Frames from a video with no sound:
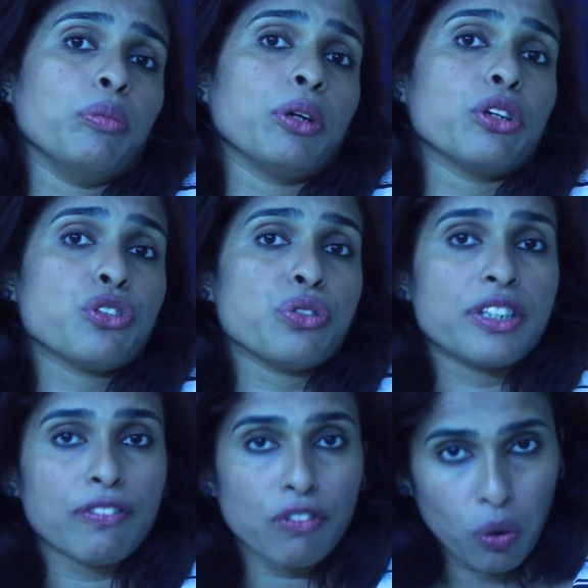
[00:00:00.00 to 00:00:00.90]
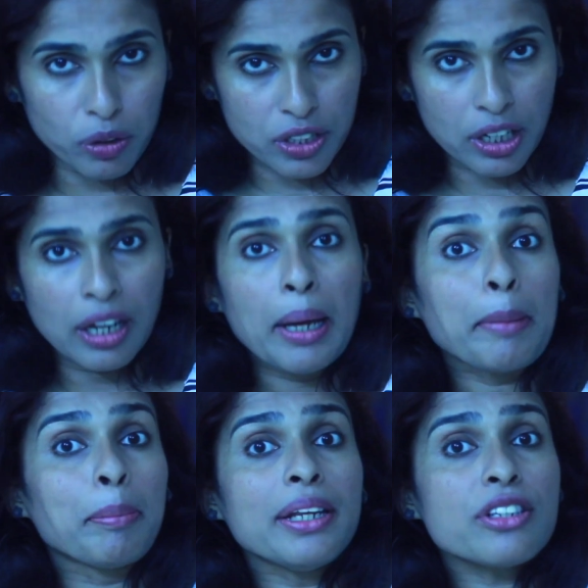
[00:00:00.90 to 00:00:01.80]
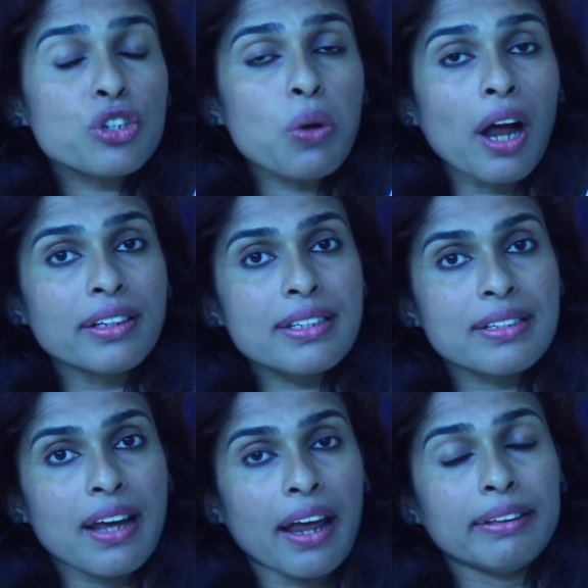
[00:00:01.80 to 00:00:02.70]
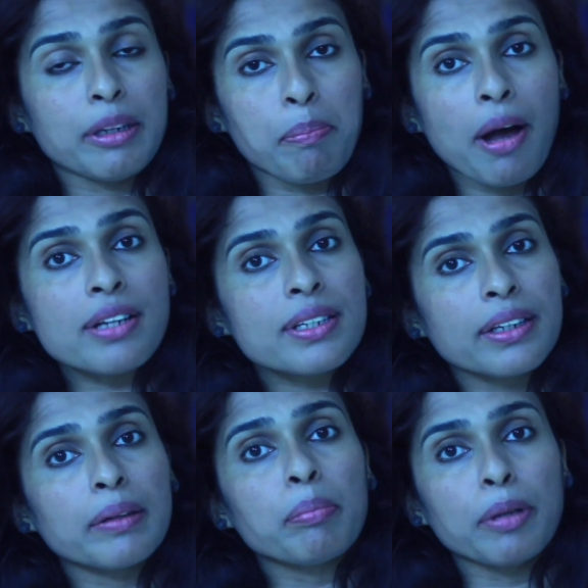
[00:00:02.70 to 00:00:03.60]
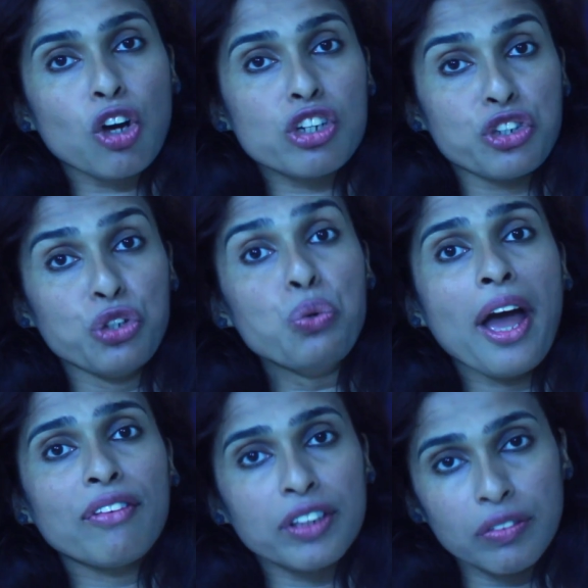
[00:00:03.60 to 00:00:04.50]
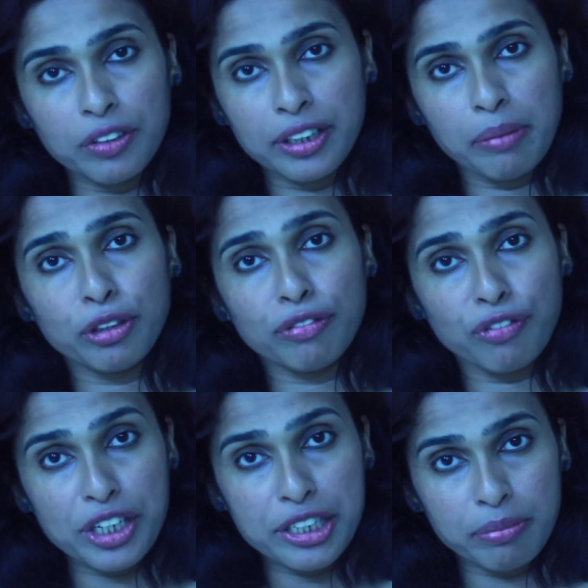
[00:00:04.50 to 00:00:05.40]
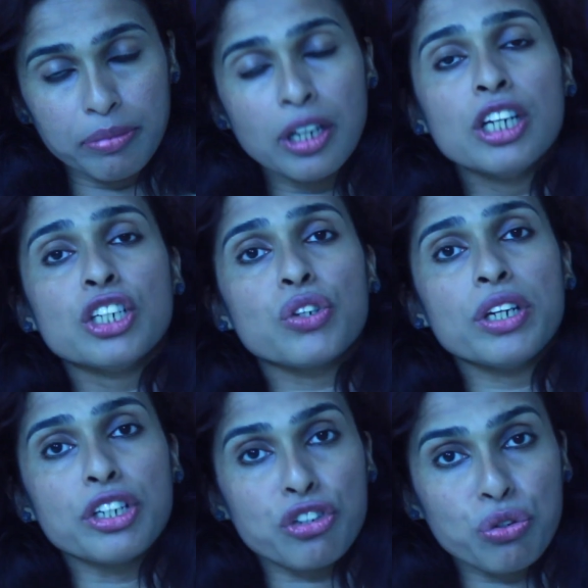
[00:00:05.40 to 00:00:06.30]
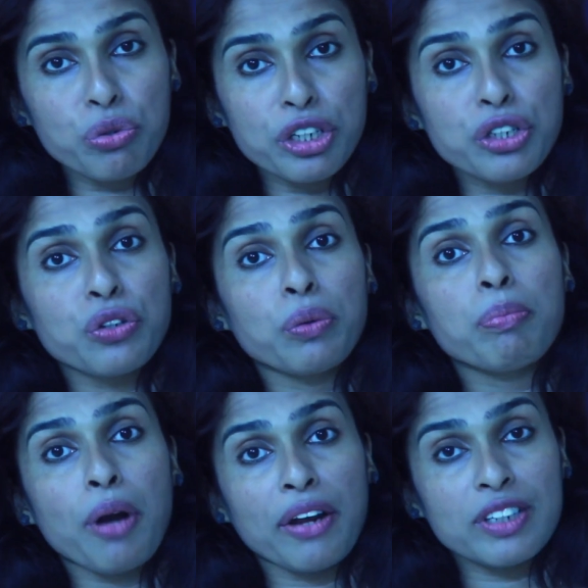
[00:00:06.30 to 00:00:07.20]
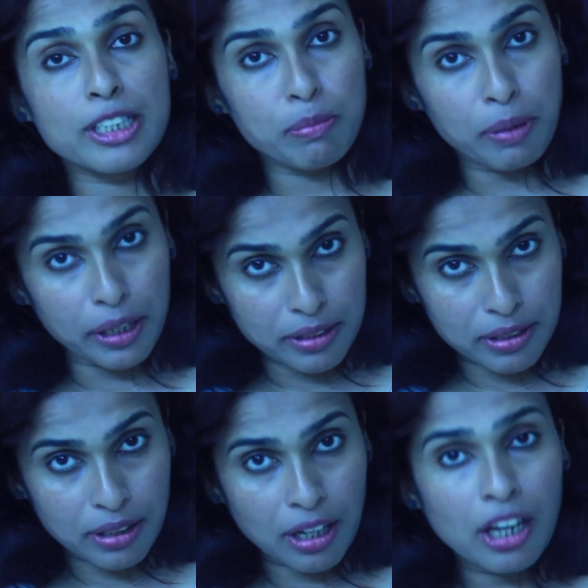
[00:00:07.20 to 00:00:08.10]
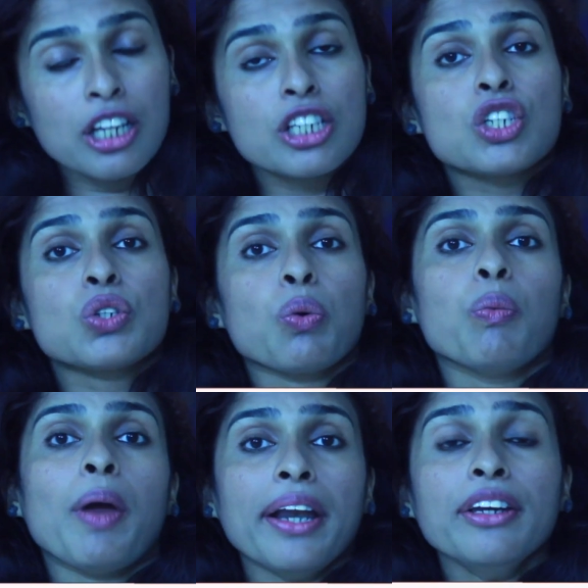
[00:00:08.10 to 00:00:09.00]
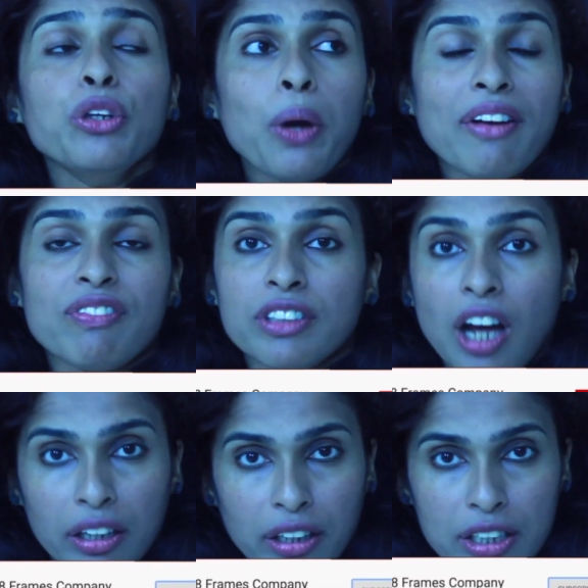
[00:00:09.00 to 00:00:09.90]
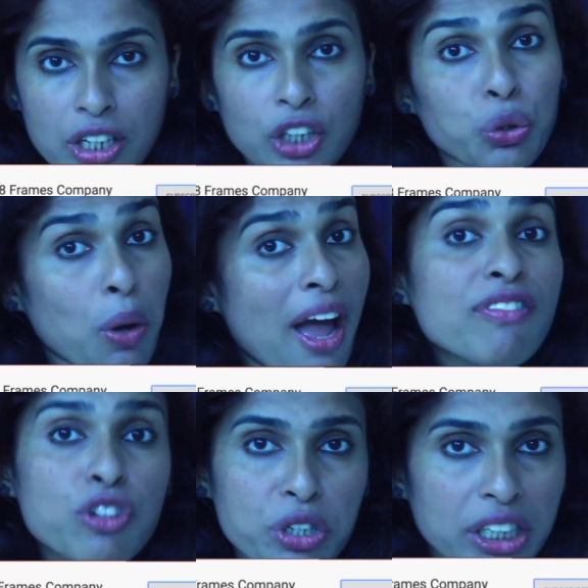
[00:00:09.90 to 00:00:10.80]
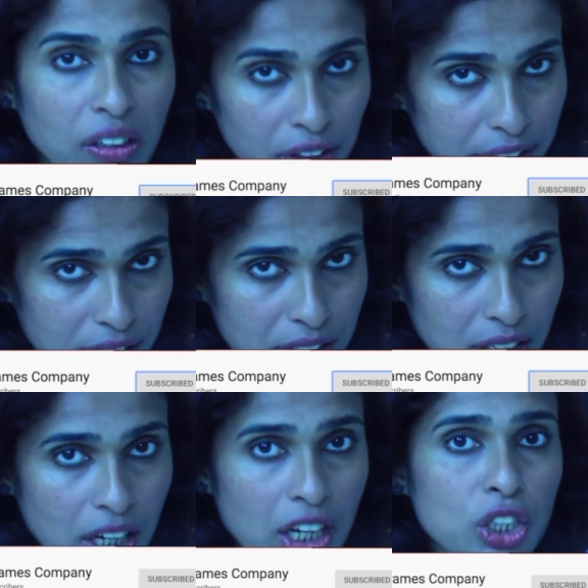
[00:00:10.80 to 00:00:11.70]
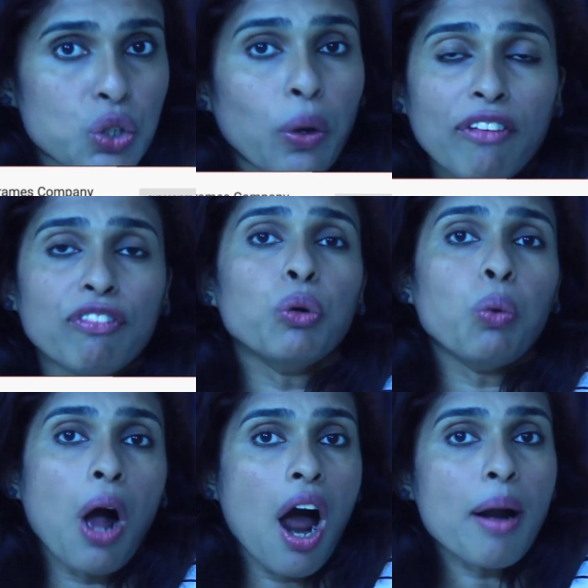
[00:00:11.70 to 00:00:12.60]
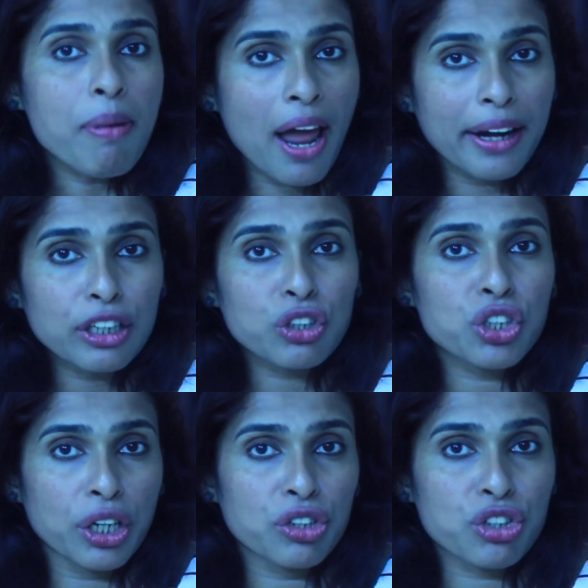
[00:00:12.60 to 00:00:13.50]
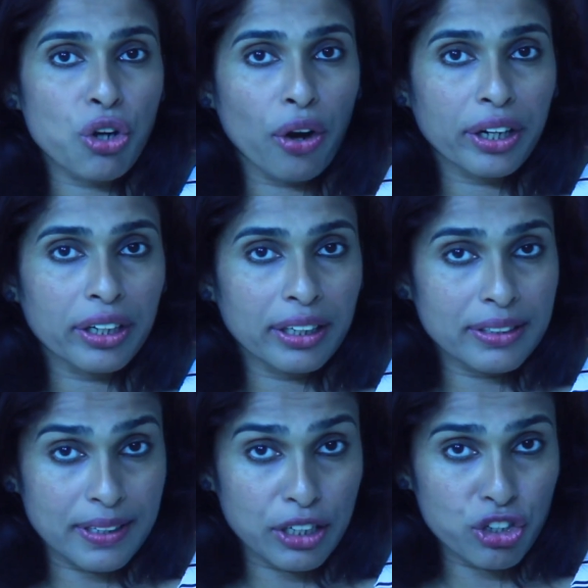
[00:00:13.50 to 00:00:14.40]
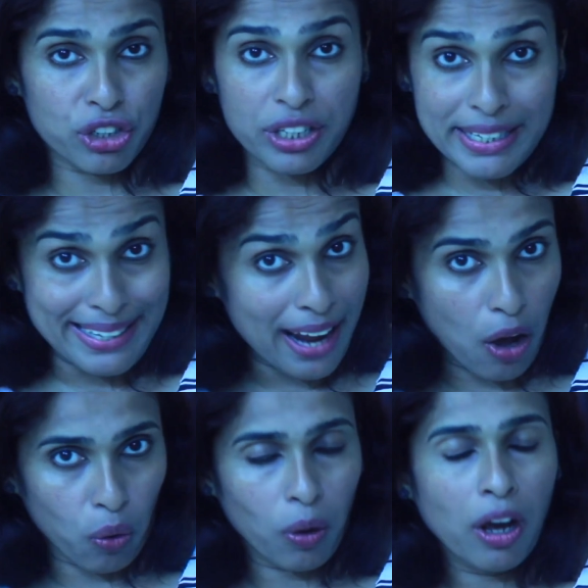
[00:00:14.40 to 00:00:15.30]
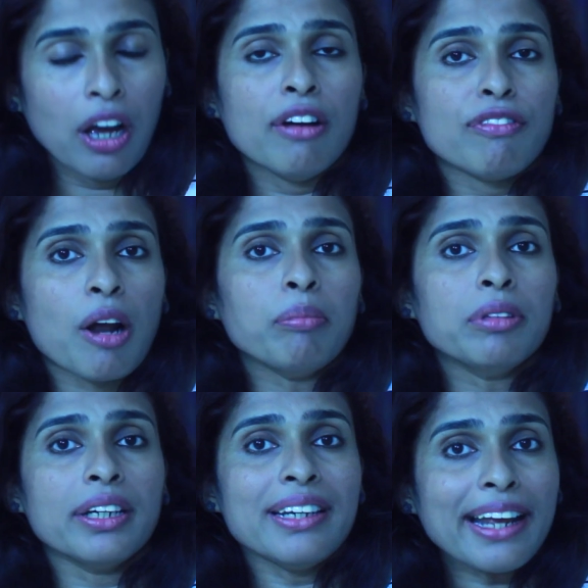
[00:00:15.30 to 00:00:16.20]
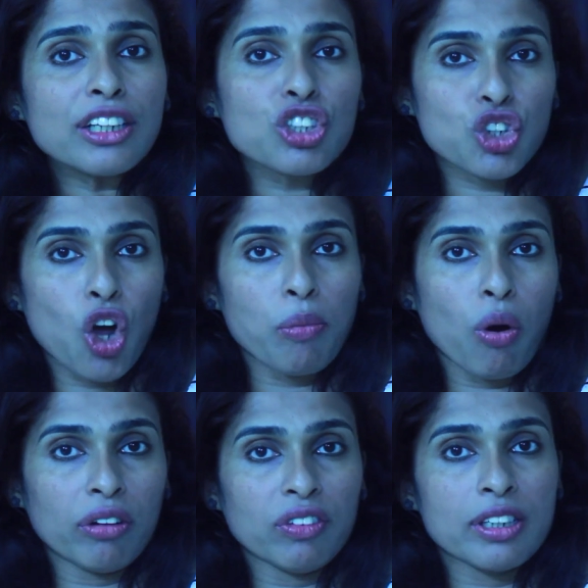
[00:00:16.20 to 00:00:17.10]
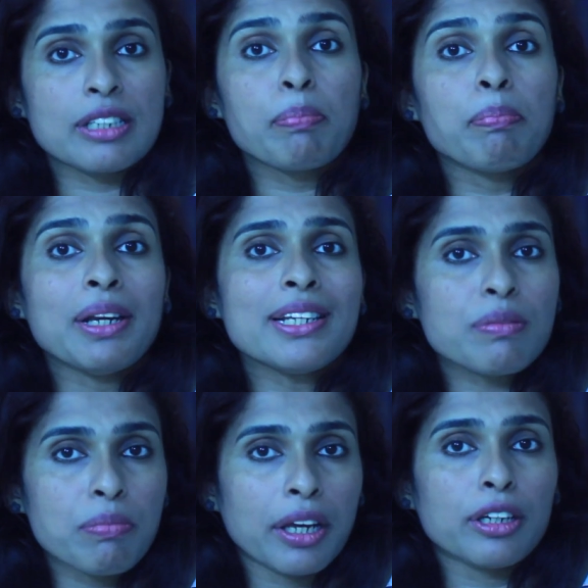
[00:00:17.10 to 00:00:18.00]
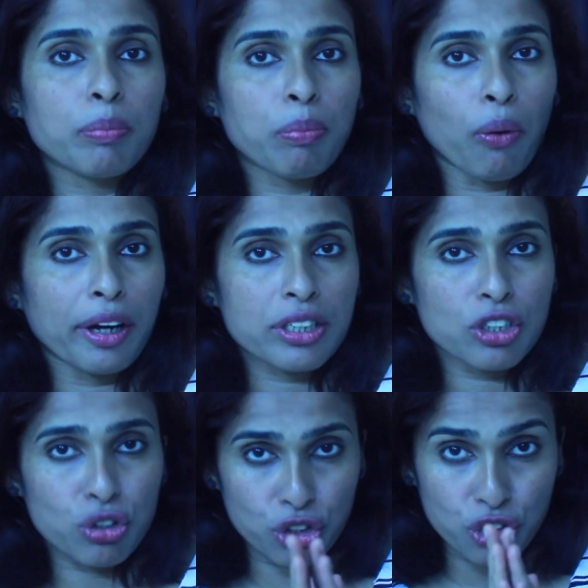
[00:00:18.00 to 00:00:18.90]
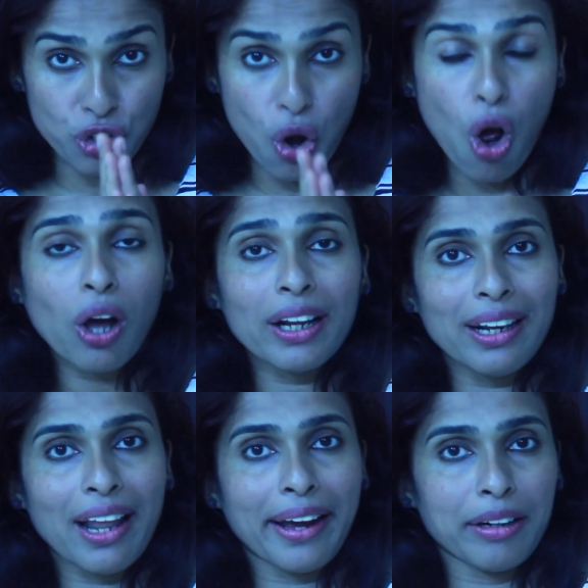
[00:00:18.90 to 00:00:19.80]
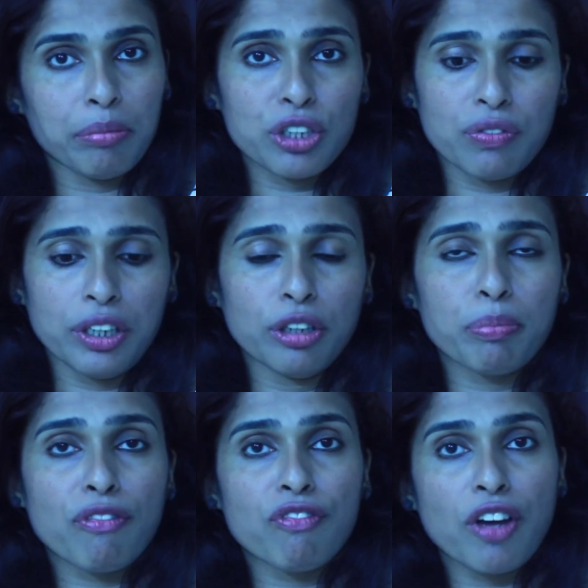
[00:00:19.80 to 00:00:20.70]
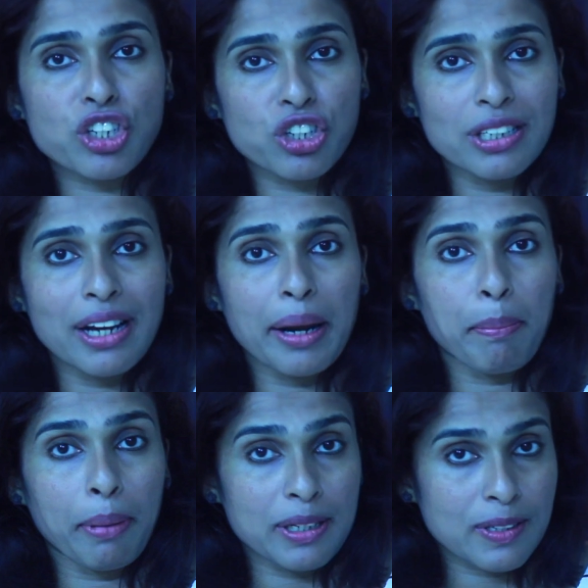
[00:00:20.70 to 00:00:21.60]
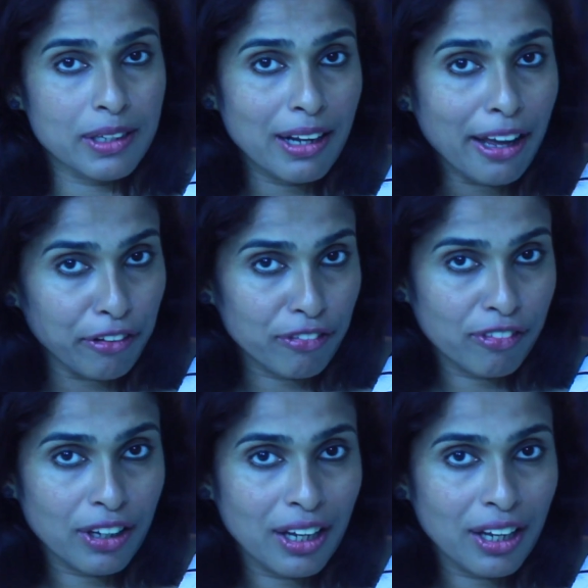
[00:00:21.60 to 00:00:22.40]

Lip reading: because you're divorced, please please do understand they're passing it because you have given them the freedom to intrude into your private space. So when you have done it, you have to deal with it. So if you are planning to change the organization now, from the next job onwards, please make it a point to draw a line between your professional and personal life.